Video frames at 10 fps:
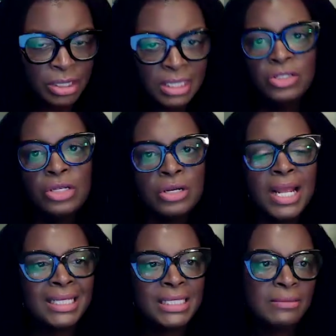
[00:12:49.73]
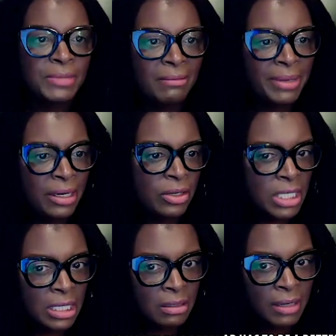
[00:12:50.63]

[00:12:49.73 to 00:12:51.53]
This year has to be a better year.